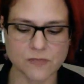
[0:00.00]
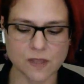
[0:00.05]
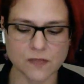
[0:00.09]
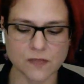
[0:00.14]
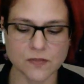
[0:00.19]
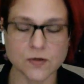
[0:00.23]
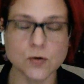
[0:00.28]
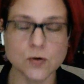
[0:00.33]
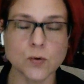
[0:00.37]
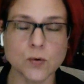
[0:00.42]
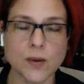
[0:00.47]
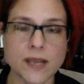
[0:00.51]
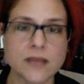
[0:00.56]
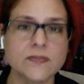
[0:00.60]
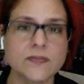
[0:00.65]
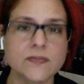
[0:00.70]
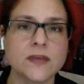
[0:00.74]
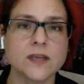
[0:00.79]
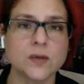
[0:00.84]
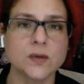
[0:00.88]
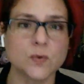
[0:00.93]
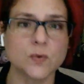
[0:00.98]
the grade
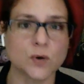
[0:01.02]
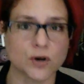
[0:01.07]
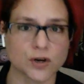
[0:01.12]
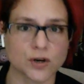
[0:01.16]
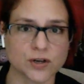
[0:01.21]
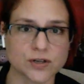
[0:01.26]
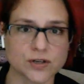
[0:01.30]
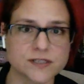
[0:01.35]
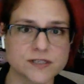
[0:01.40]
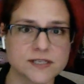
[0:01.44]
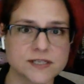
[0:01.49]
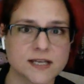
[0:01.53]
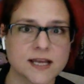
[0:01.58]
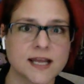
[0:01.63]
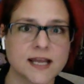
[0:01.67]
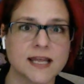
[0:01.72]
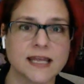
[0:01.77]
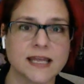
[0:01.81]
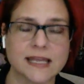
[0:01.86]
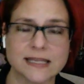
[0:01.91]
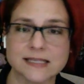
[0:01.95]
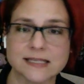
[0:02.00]
that you earned
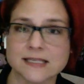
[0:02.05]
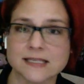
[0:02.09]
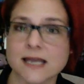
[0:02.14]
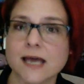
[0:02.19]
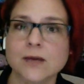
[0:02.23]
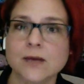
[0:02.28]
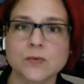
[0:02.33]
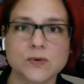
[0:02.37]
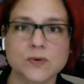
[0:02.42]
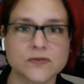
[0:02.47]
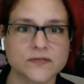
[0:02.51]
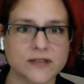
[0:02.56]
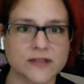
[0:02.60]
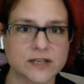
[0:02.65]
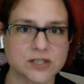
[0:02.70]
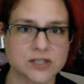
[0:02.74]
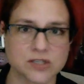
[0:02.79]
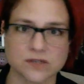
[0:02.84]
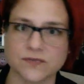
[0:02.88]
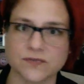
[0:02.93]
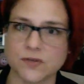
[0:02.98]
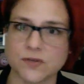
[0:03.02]
is not a
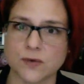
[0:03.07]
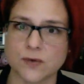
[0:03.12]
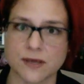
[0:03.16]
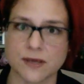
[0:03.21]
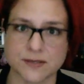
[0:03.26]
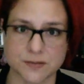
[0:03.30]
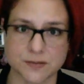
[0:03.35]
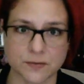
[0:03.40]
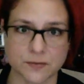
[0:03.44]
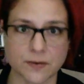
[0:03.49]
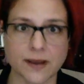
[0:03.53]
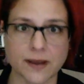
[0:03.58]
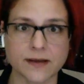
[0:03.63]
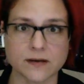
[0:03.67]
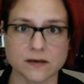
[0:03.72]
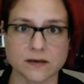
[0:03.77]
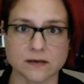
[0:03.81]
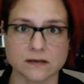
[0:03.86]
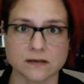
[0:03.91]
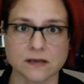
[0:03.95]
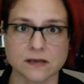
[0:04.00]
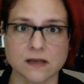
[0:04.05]
reflection of you as a
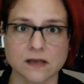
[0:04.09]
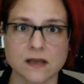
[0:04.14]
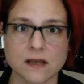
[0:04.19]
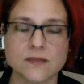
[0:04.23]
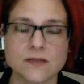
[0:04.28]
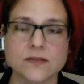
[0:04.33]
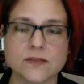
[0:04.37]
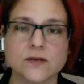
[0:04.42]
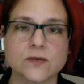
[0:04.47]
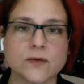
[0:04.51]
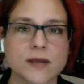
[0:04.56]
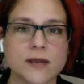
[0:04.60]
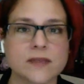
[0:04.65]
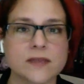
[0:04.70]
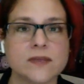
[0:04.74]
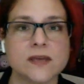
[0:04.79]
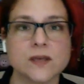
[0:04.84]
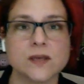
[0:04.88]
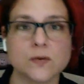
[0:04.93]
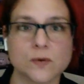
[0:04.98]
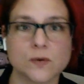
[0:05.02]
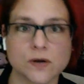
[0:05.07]
writer. The grade
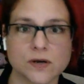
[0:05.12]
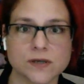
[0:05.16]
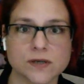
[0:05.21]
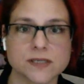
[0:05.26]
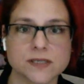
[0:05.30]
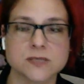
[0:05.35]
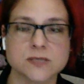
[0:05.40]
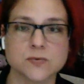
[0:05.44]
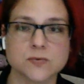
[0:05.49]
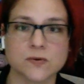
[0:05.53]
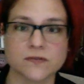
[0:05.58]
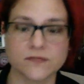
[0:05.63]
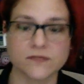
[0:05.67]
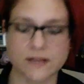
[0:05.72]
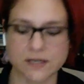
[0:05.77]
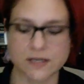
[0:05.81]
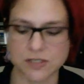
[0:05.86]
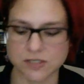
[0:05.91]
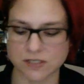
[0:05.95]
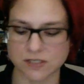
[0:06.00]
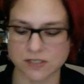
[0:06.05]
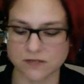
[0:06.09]
that you earned is a
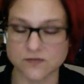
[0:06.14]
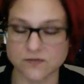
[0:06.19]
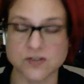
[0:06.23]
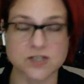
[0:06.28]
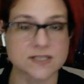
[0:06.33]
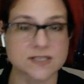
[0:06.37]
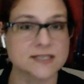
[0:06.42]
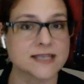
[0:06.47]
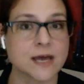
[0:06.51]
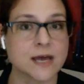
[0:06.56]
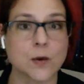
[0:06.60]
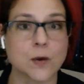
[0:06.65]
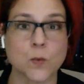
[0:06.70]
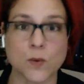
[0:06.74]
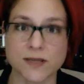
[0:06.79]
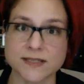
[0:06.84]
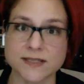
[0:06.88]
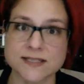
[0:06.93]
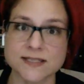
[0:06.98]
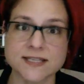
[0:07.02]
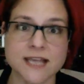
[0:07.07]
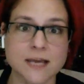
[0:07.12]
reflection of just that
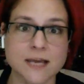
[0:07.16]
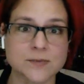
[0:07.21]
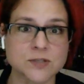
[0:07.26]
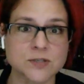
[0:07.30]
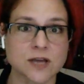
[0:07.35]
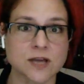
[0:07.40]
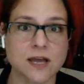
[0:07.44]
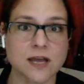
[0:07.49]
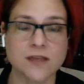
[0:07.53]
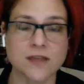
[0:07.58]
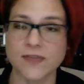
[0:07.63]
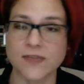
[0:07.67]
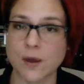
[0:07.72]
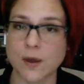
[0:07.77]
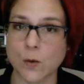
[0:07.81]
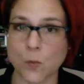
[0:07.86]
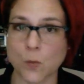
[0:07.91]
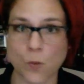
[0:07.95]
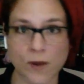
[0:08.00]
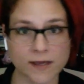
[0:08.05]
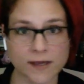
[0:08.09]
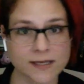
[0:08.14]
one snapshot, that
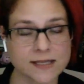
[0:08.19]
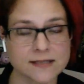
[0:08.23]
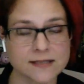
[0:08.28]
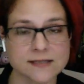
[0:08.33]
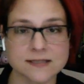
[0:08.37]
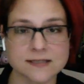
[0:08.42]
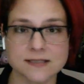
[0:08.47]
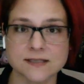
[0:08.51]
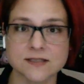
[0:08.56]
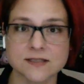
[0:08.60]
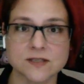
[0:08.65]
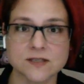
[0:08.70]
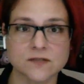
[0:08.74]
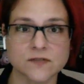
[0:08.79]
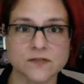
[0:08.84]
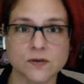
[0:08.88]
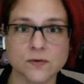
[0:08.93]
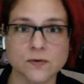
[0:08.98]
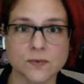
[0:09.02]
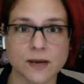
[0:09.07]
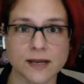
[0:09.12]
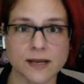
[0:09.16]
one instance of
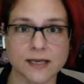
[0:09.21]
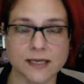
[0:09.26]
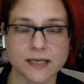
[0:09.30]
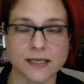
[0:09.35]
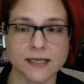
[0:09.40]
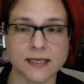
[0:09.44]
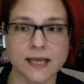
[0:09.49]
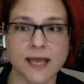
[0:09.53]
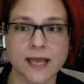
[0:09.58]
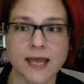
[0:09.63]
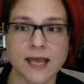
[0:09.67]
your writing,